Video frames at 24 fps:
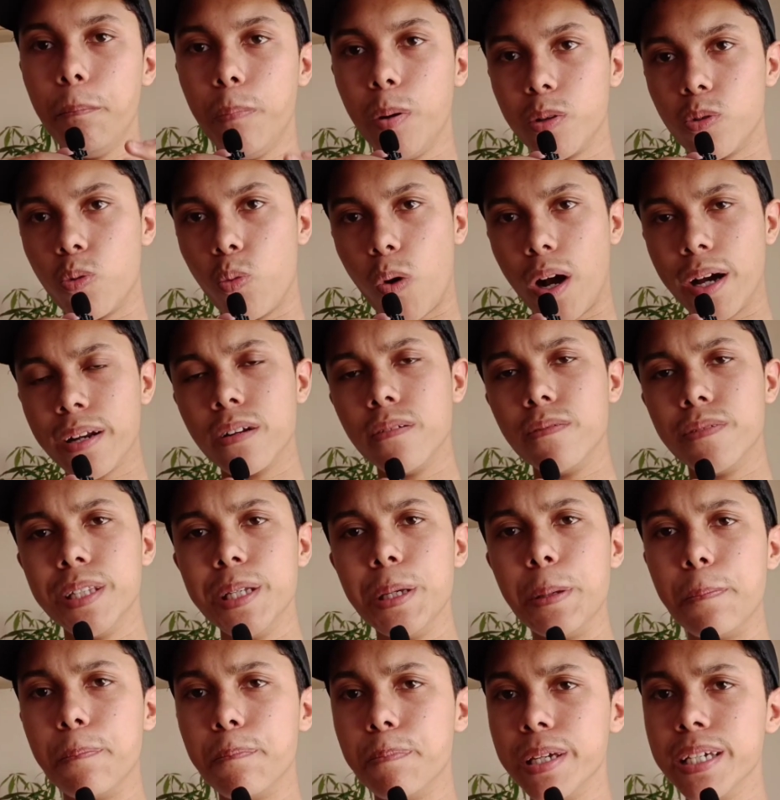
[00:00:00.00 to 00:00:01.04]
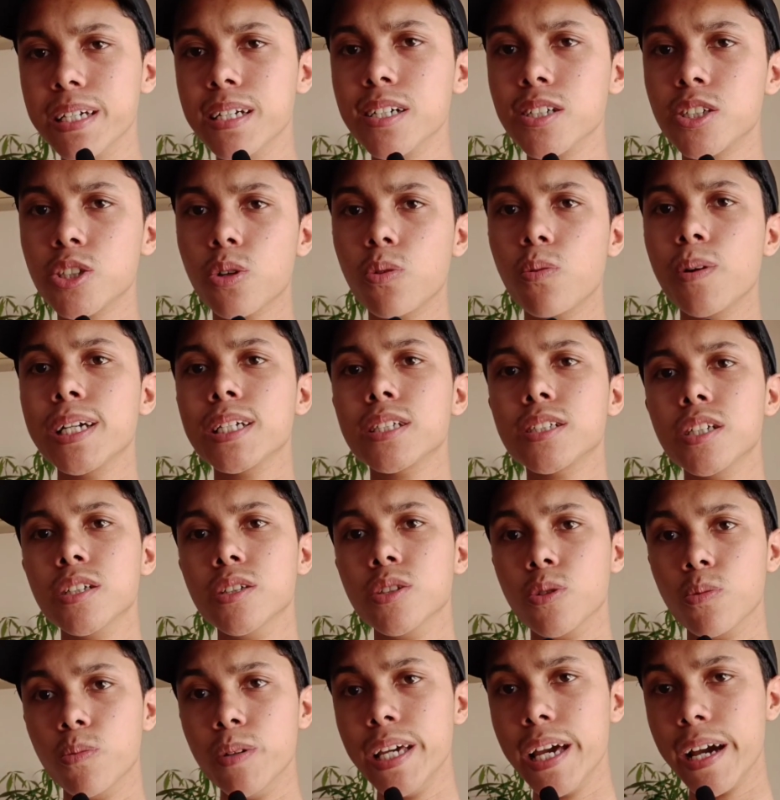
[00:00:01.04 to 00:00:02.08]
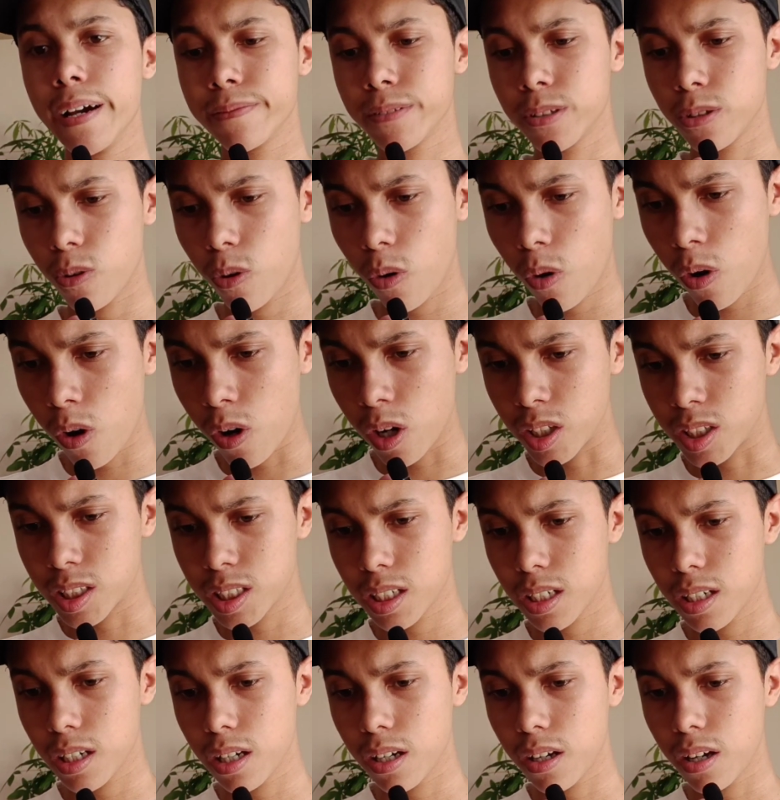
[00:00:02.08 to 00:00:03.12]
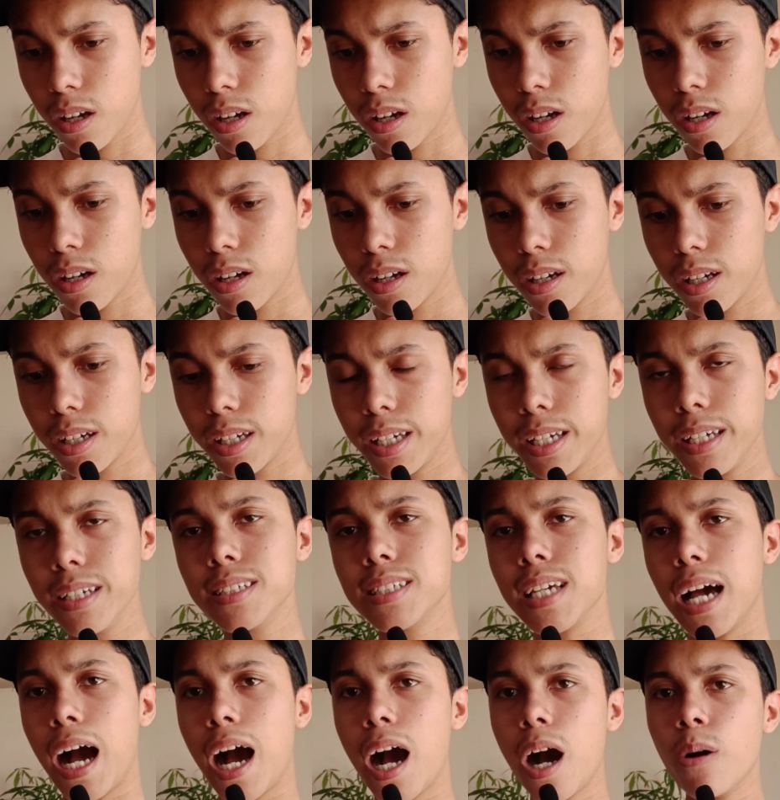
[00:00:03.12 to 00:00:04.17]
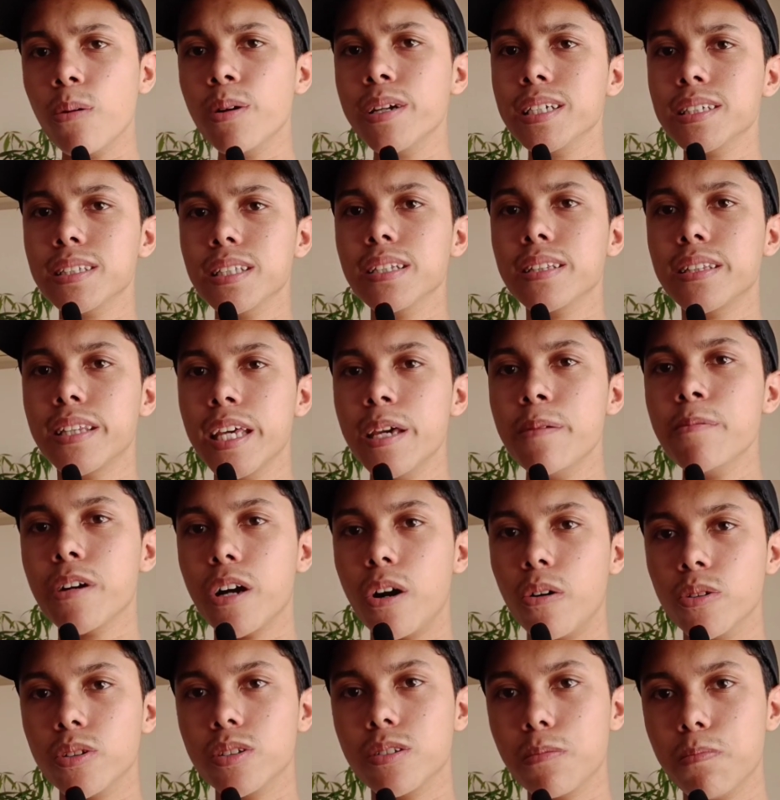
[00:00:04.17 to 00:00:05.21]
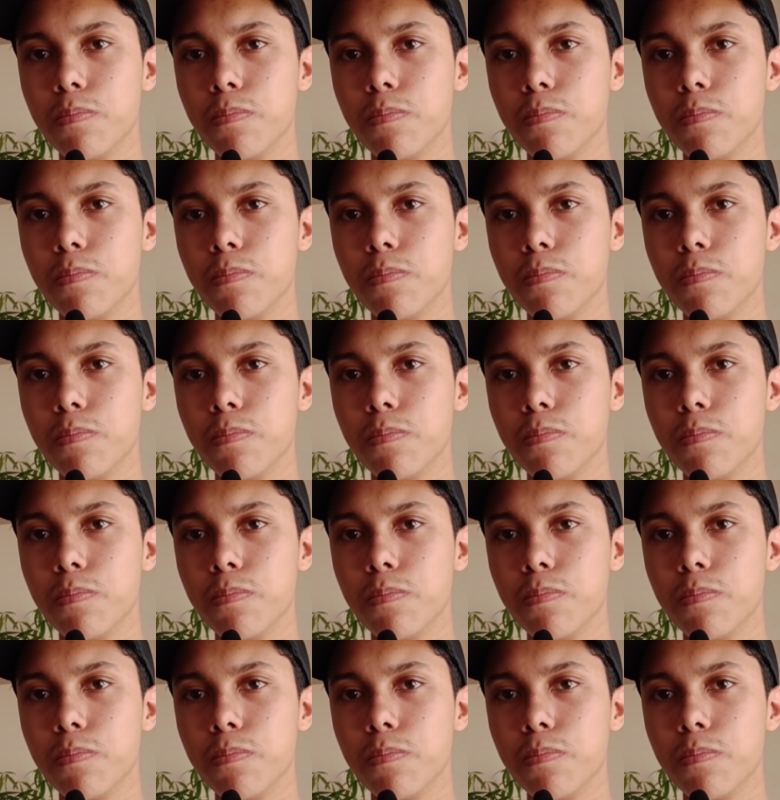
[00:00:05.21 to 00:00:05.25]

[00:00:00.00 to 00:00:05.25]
But one of the biggest questions we have to ask is, how is the team going to